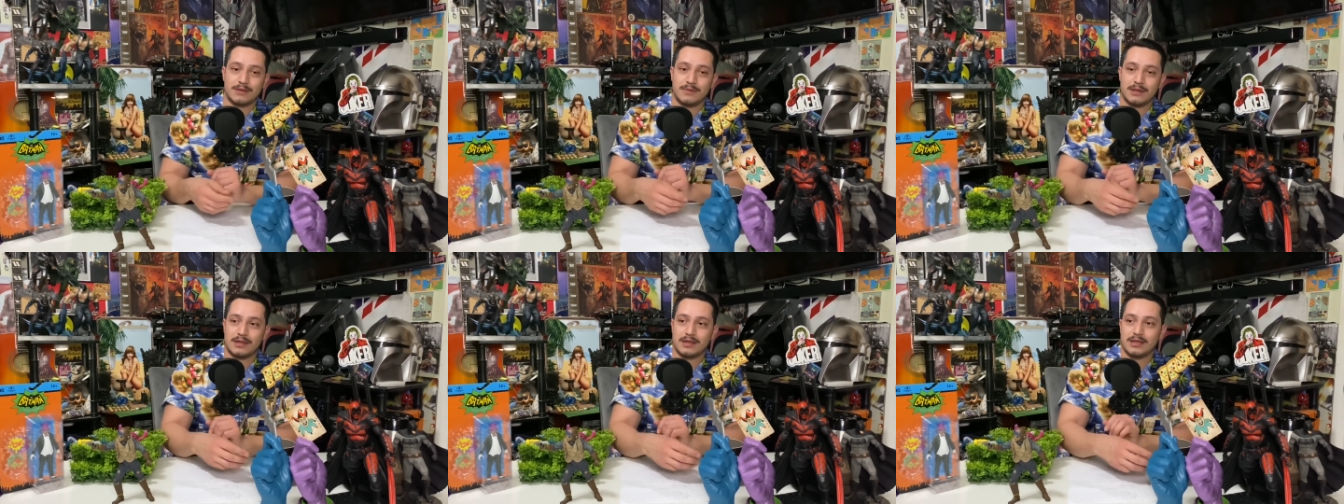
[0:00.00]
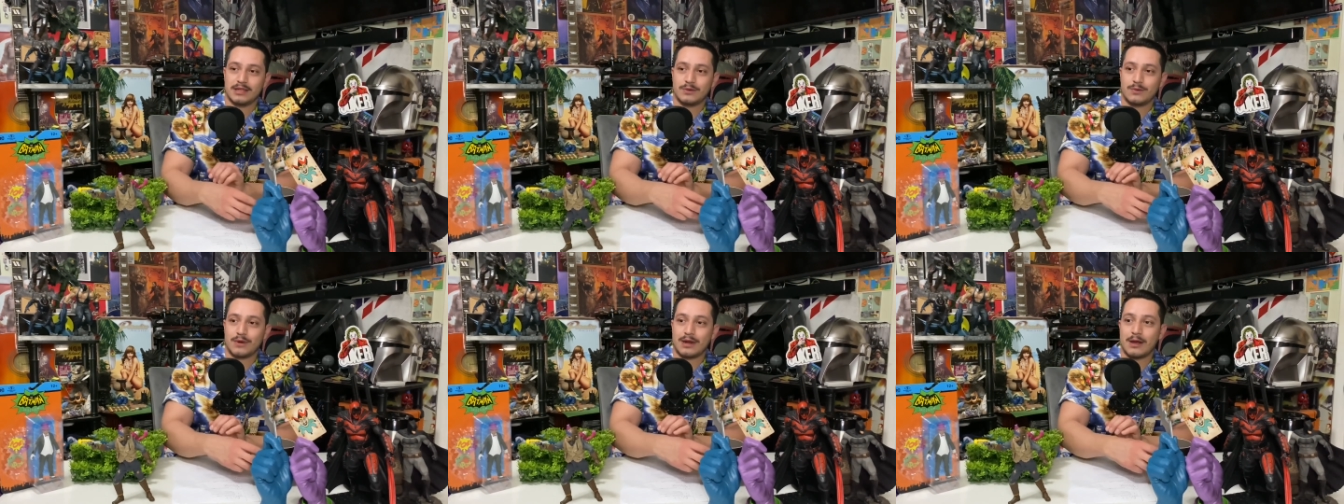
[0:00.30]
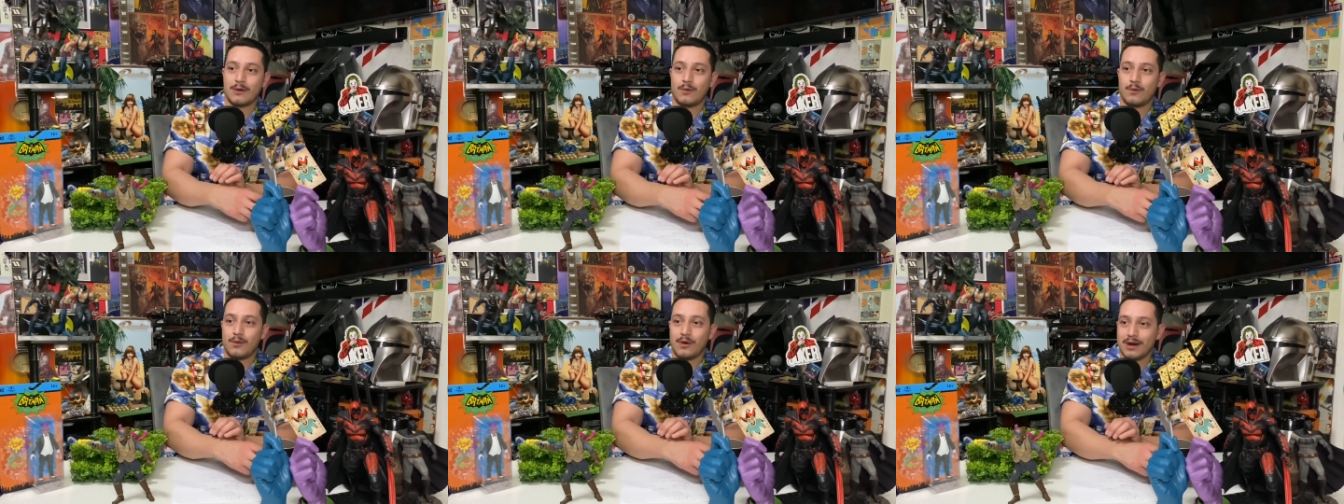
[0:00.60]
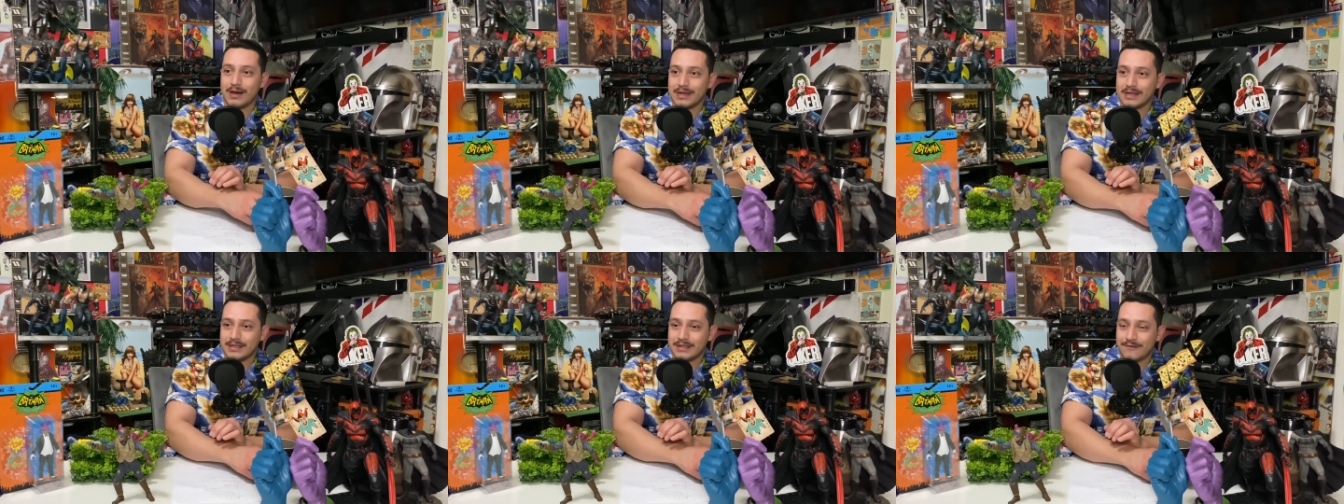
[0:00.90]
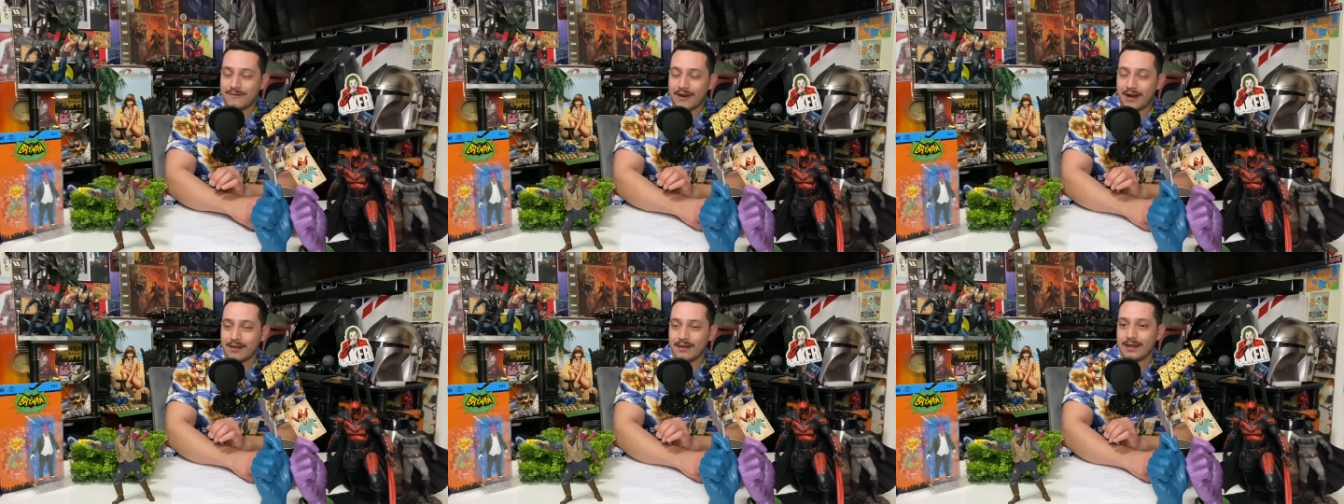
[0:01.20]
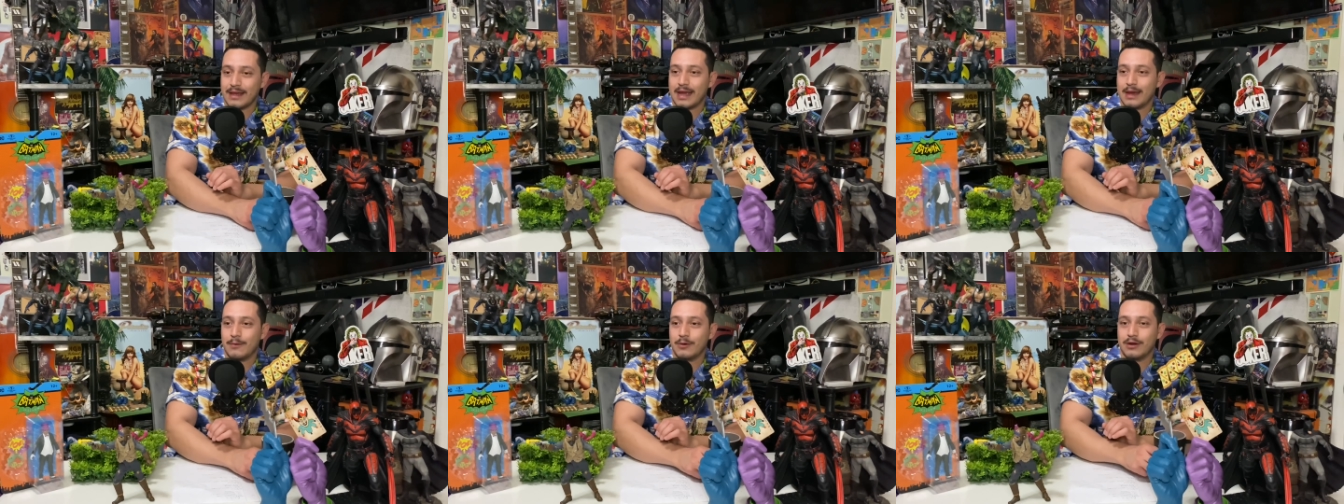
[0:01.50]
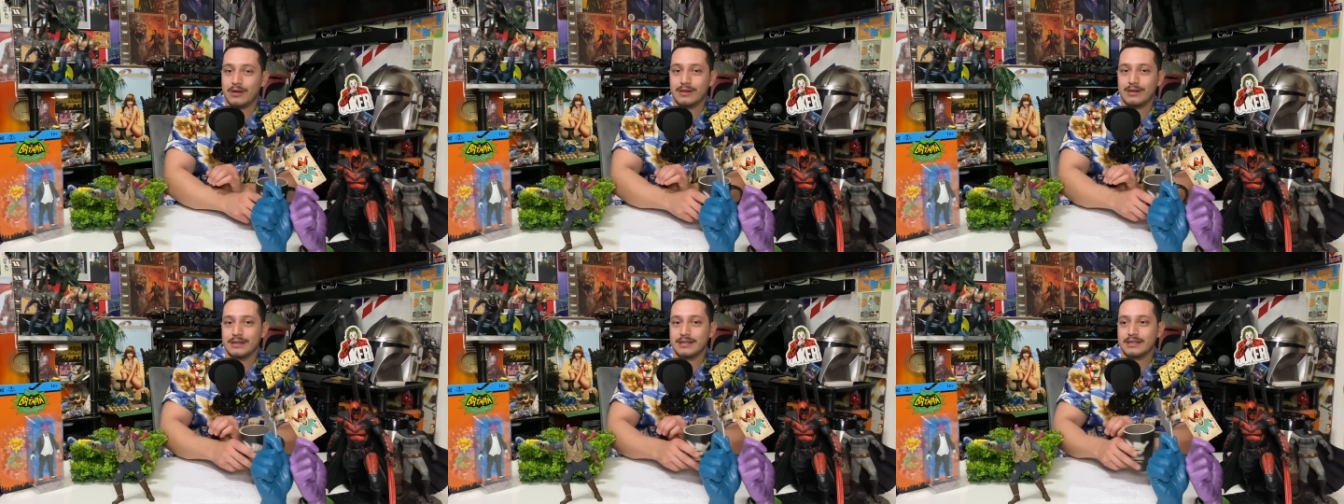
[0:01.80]
because when I was finally able
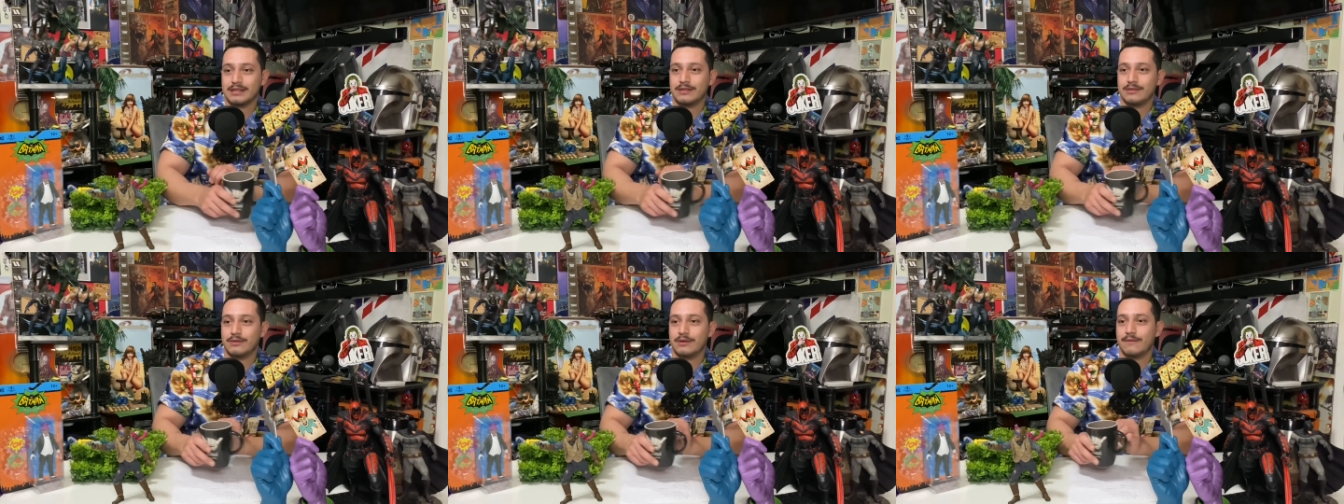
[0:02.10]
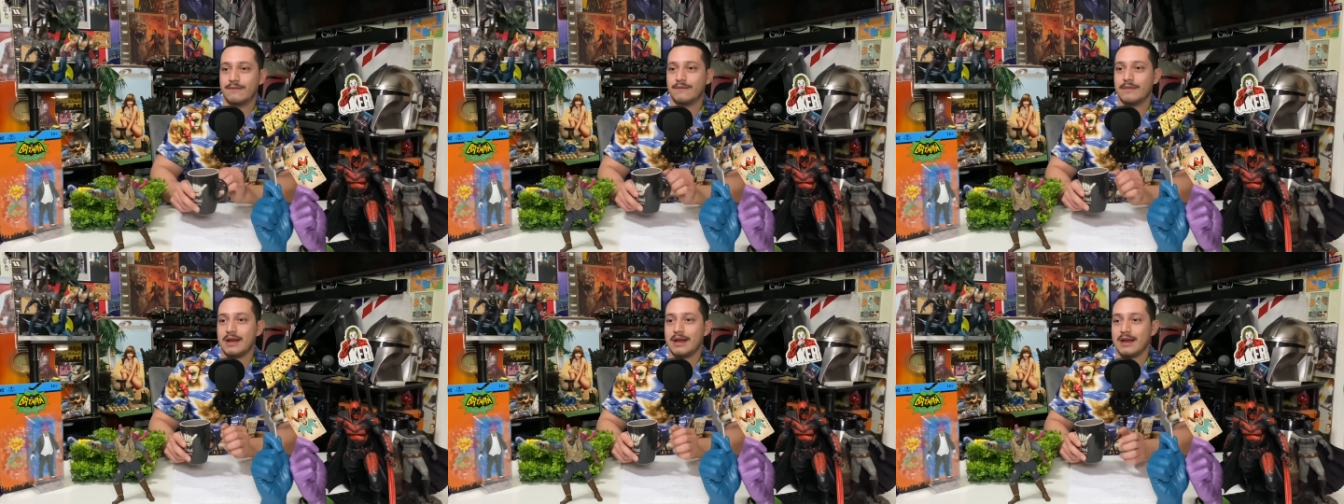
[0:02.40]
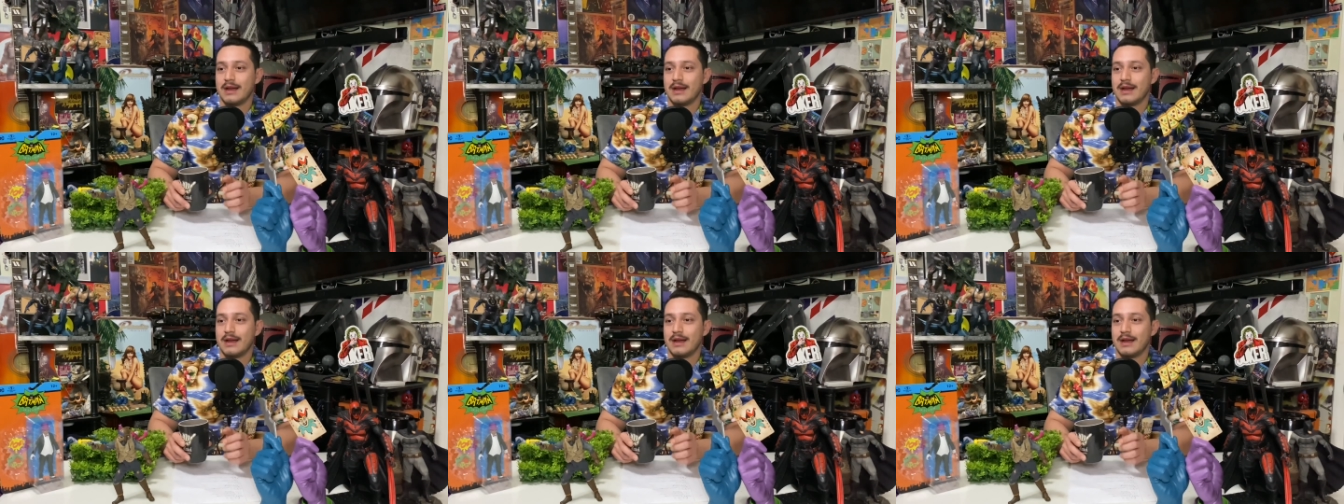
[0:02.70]
to listen to them,